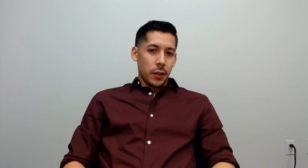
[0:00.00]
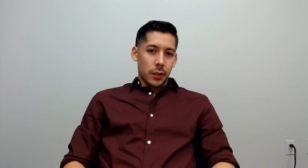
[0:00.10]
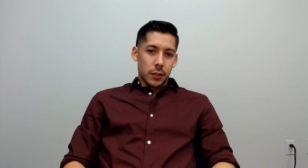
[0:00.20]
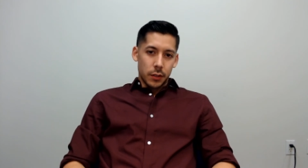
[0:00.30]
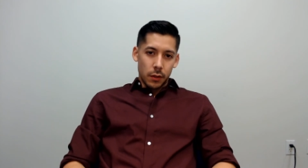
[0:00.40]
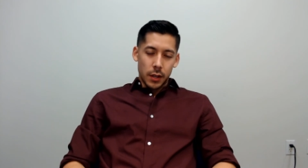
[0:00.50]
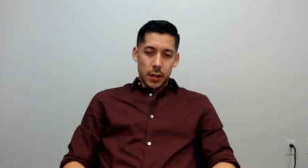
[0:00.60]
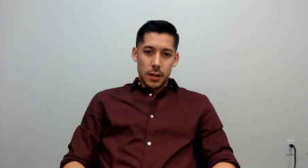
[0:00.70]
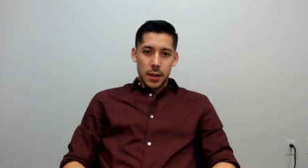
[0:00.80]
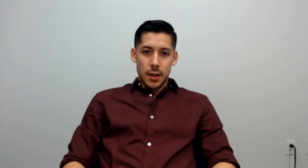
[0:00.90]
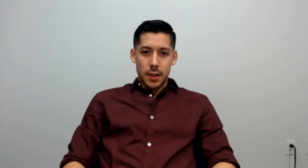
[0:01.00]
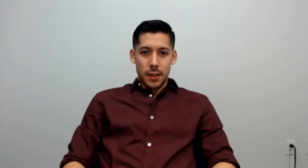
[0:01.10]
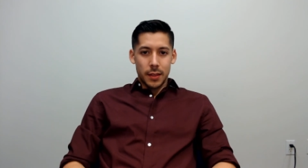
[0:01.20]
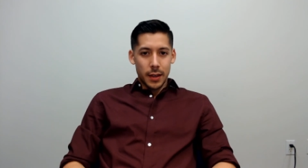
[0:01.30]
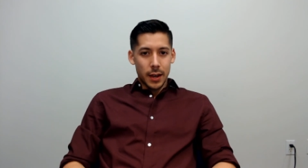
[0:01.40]
So then,
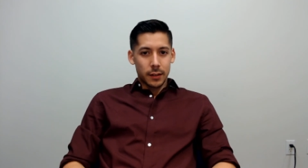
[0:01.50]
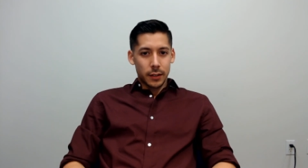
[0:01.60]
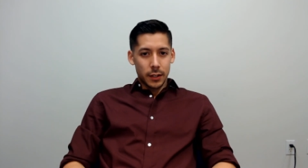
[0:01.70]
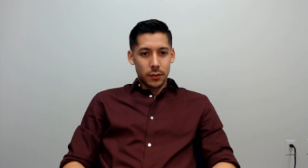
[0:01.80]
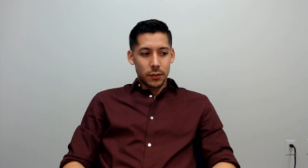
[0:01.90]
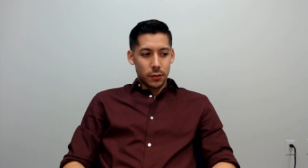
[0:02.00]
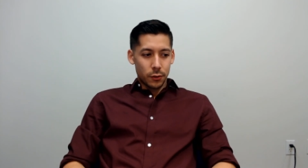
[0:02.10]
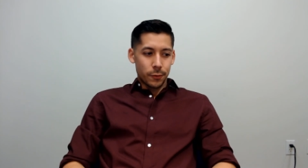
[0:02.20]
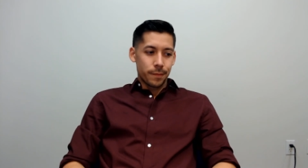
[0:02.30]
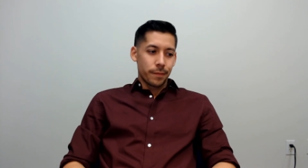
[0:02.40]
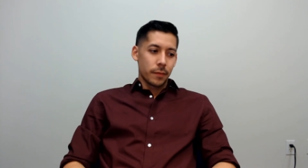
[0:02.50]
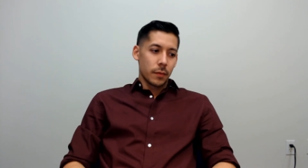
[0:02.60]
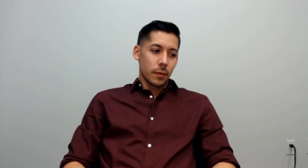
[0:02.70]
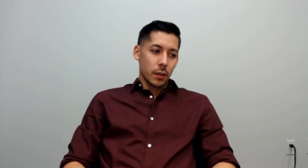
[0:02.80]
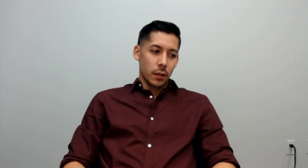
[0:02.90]
that leads to
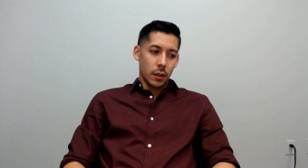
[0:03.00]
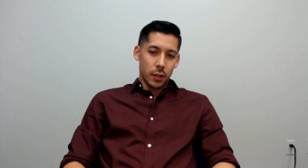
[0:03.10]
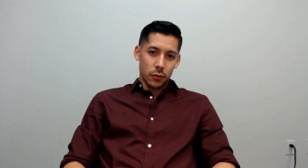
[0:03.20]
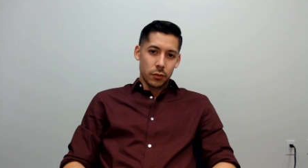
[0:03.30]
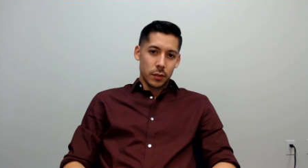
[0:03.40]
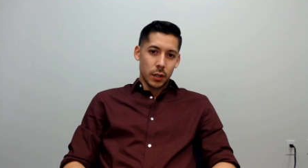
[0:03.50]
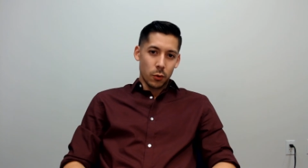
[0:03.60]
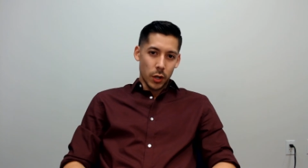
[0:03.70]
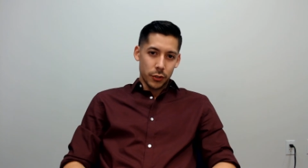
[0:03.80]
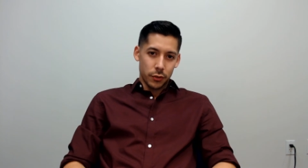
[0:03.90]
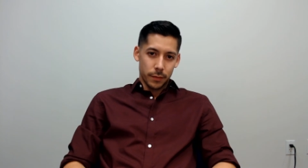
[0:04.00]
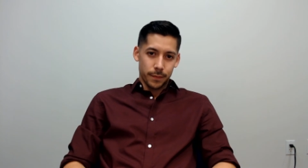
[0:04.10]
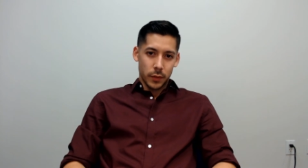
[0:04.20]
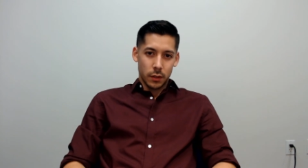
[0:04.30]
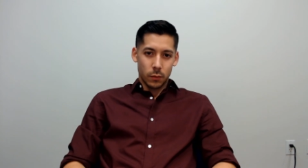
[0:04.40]
an interesting question,
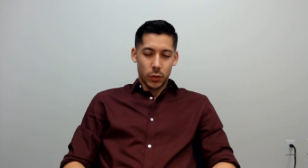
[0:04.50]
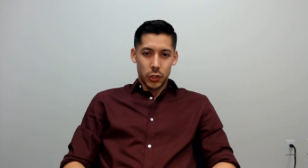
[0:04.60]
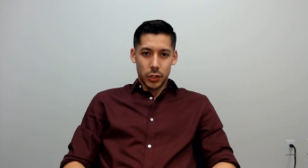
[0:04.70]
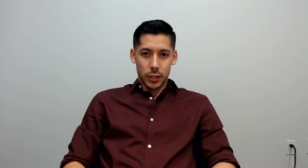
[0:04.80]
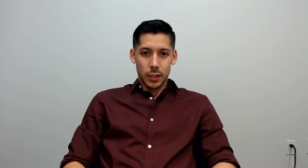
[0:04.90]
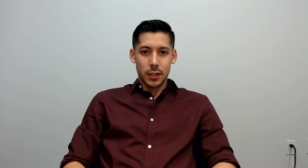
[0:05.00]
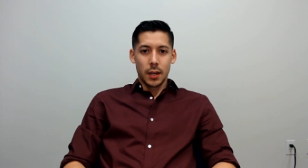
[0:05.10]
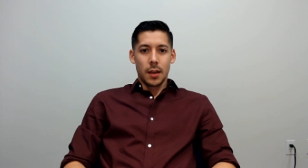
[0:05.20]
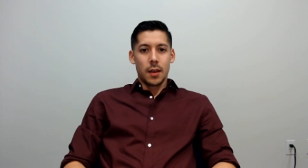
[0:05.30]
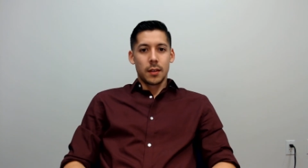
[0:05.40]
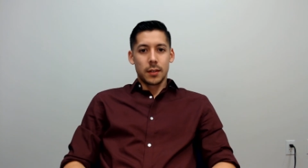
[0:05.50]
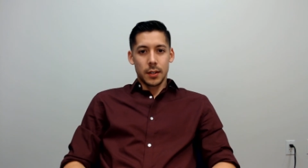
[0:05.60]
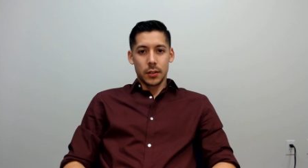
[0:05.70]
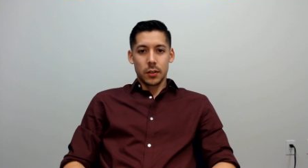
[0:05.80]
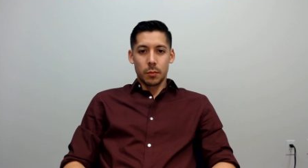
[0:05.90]
which is
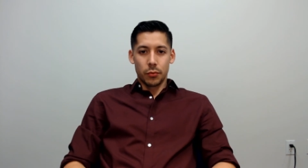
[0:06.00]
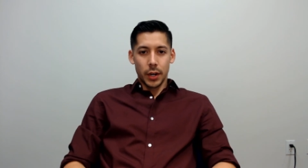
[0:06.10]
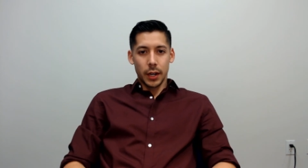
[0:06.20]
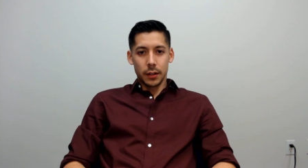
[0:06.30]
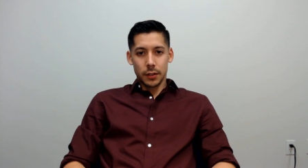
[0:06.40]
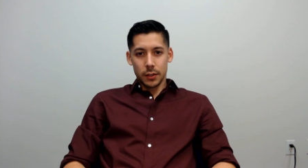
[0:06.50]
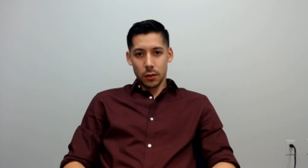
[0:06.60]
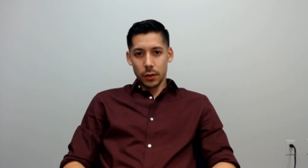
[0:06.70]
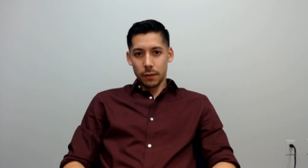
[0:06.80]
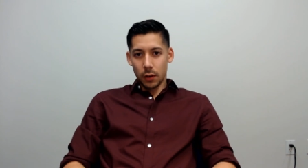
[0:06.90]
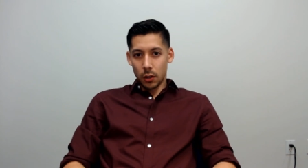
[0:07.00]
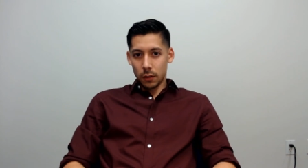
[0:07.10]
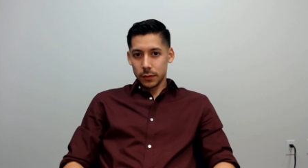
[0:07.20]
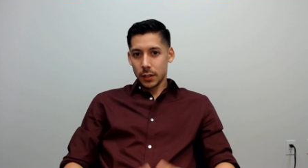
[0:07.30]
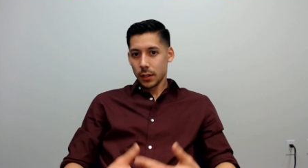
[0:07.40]
since the brain is so
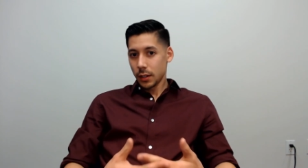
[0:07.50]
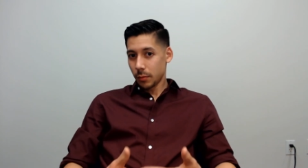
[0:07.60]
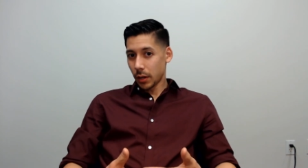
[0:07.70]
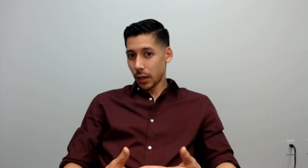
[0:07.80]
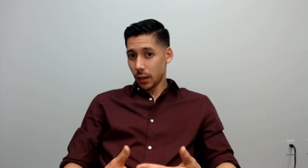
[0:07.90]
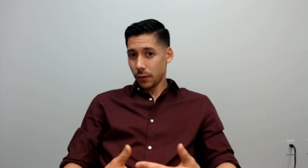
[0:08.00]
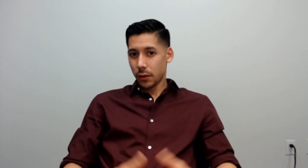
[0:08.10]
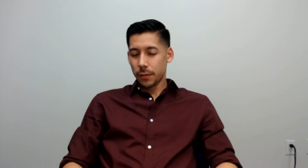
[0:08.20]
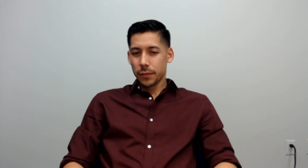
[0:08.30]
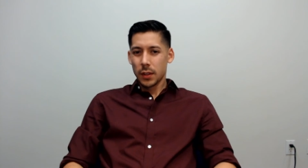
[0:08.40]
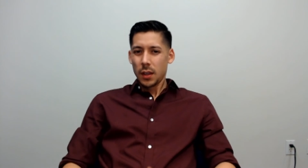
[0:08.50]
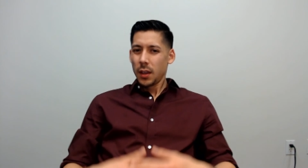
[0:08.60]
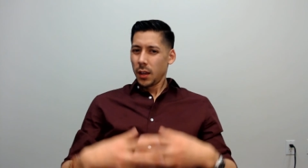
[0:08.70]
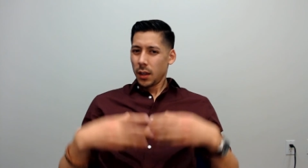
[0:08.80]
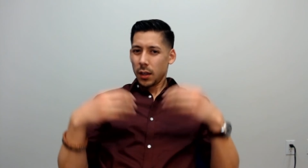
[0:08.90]
involved in behavior,
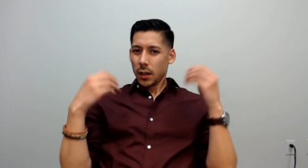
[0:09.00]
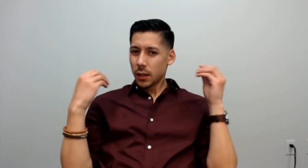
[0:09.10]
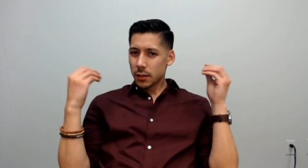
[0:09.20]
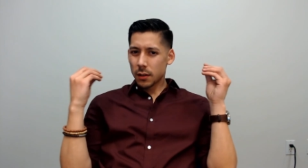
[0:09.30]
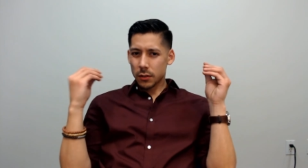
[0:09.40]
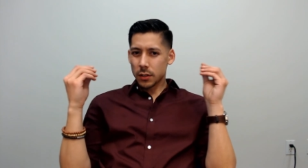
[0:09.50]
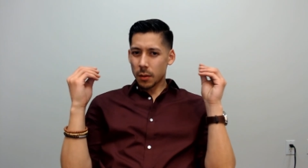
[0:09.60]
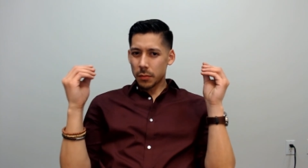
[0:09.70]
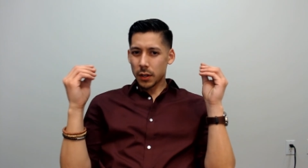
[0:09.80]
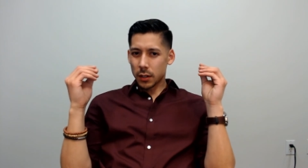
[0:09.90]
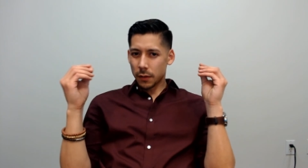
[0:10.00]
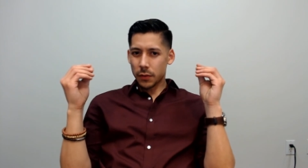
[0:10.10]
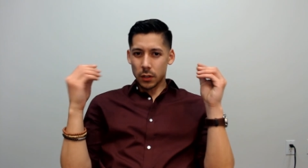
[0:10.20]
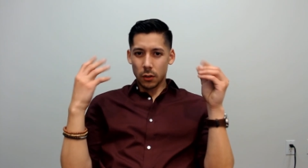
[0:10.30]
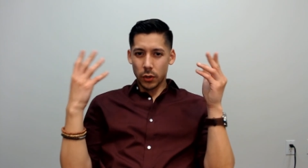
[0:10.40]
is there something
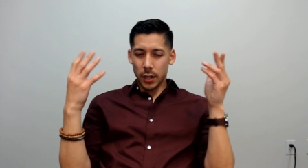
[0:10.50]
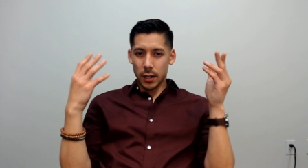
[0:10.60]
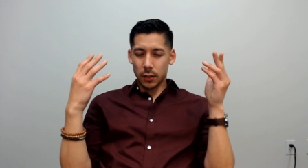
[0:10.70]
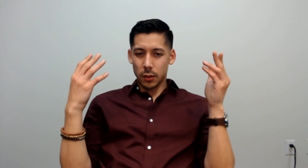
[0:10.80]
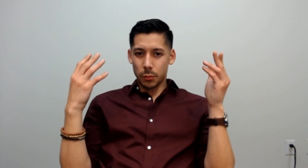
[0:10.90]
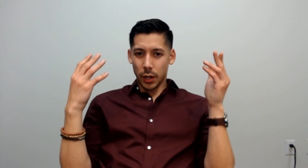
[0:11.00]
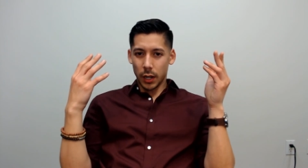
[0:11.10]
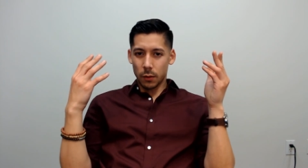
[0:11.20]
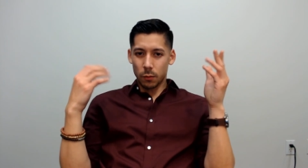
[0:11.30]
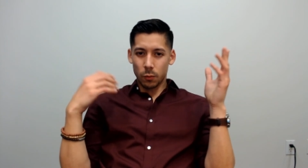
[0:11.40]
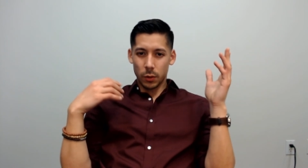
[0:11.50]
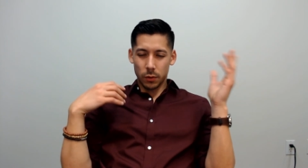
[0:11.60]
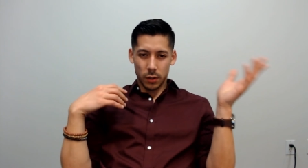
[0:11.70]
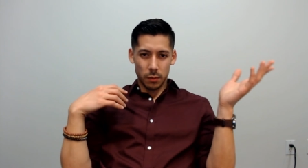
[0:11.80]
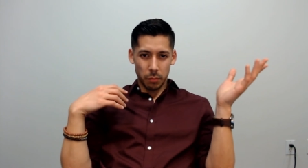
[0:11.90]
different going on in the brain when we're
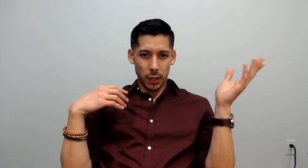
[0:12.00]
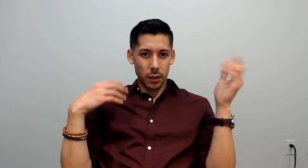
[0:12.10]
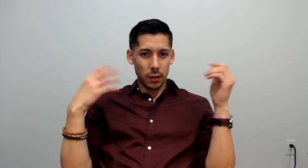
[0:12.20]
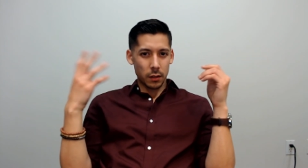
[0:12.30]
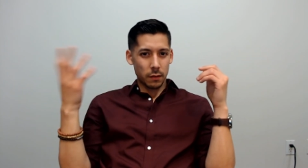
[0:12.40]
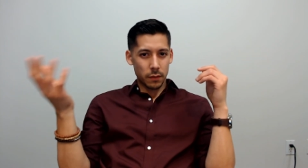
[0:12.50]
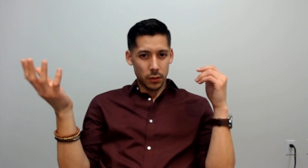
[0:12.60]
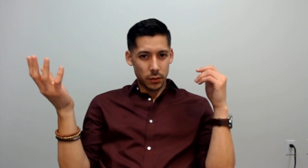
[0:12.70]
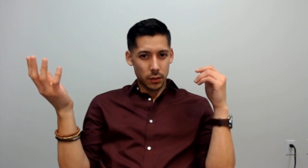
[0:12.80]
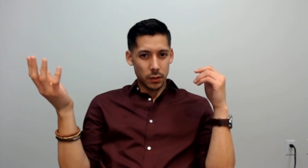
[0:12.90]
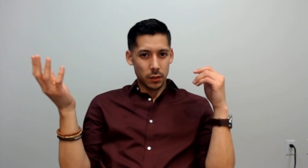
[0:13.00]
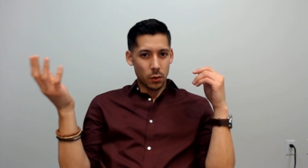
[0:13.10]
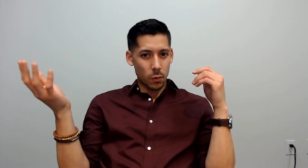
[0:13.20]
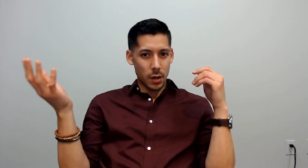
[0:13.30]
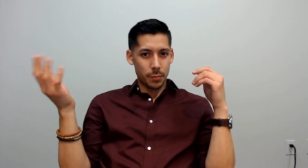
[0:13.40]
competing versus
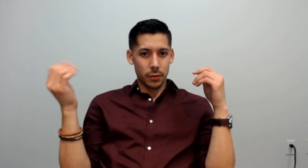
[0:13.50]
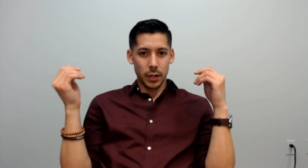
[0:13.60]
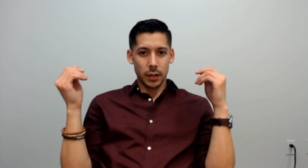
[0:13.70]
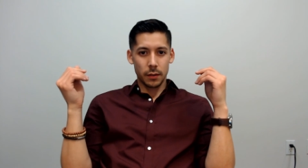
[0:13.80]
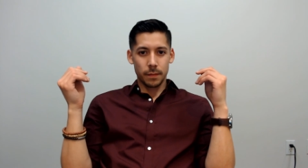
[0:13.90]
cooperating?